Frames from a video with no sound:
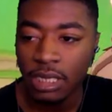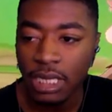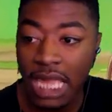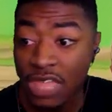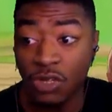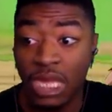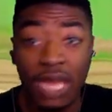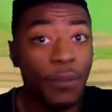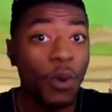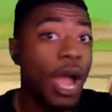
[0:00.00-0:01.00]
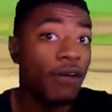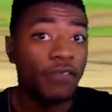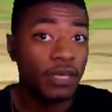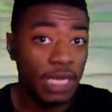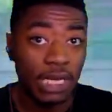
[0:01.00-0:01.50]
either get more
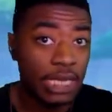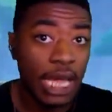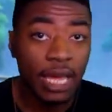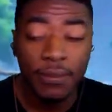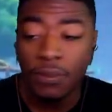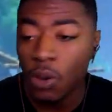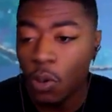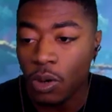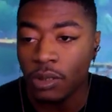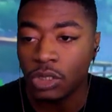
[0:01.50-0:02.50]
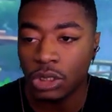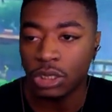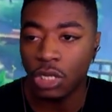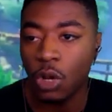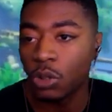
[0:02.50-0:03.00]
outfits at a time or just
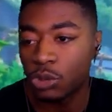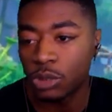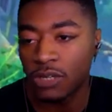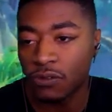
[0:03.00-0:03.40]
go to a different